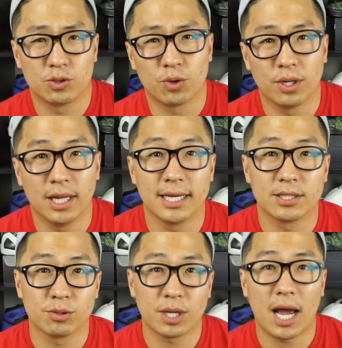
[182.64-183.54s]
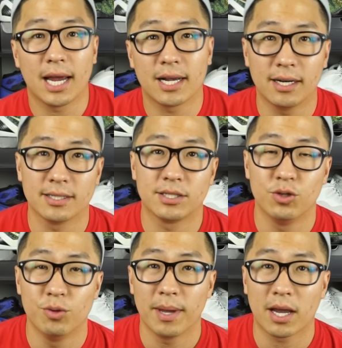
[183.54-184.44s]
and shorter legs. Those high cuts
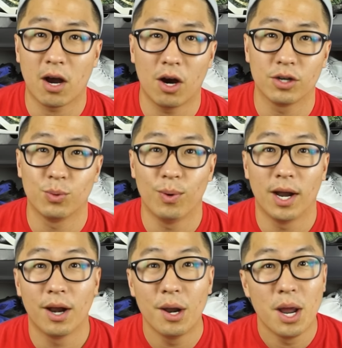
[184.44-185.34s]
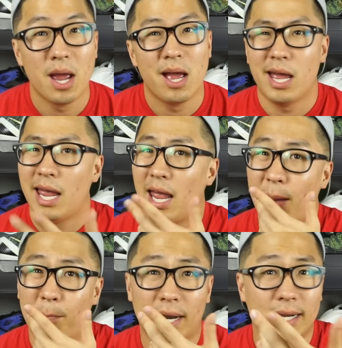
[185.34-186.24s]
do make it hard to wear.
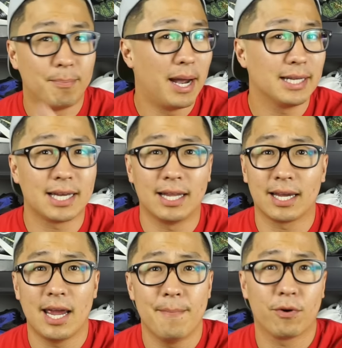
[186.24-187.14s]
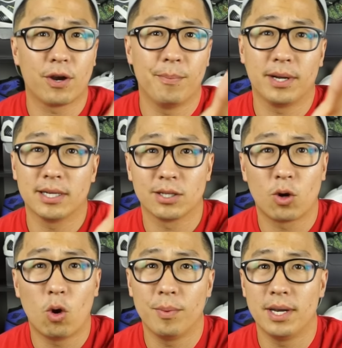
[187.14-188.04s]
But I might sound like a hypocrite because the
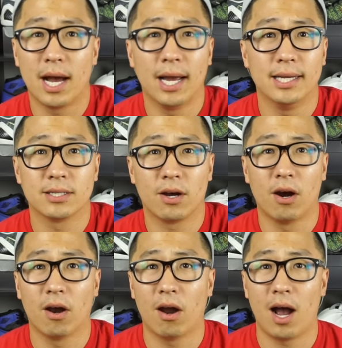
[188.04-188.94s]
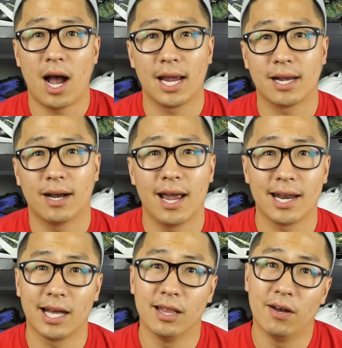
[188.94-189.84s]
Kobe 9s are a high cut,
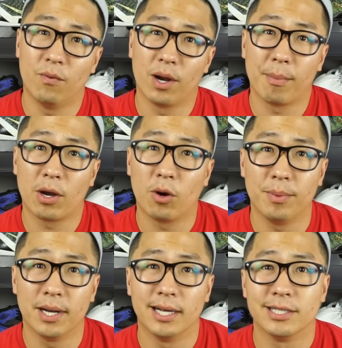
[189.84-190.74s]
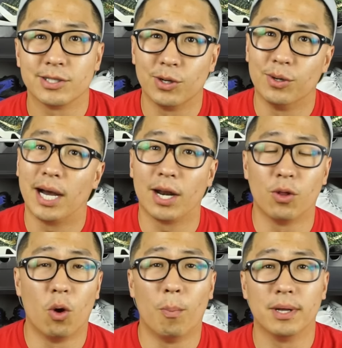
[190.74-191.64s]
and I love wearing my Kobe 9s. So I don't
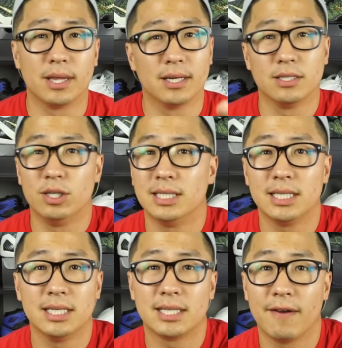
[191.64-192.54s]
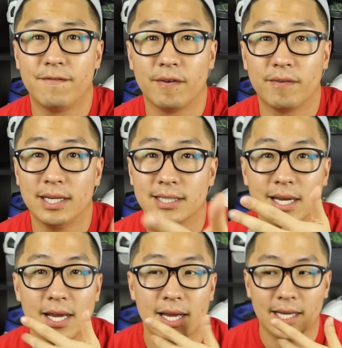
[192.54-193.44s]
know. But the Yeezy 750s,
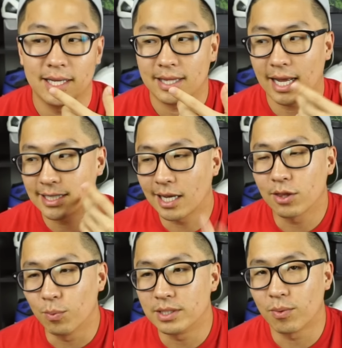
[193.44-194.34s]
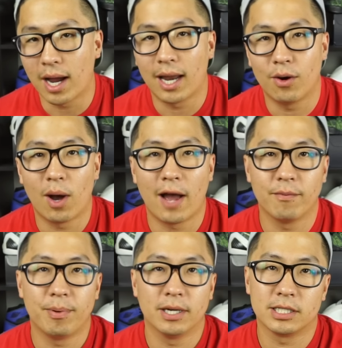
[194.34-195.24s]
that's not the reason why I don't
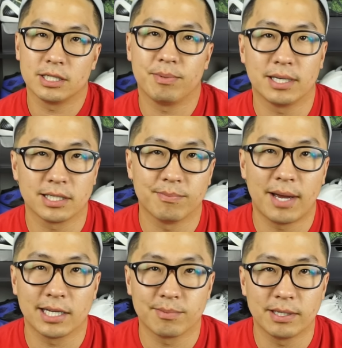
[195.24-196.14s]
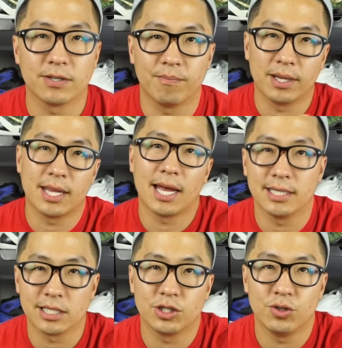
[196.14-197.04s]
have a pair. It's just because it's not expensive. But that
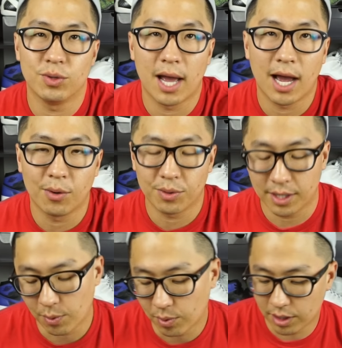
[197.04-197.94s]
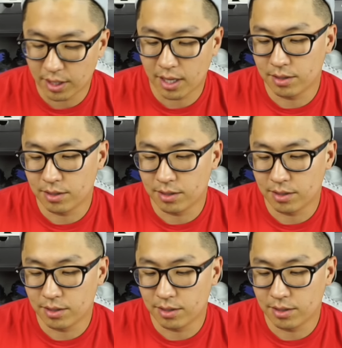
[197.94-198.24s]
is a shoe that I don't think would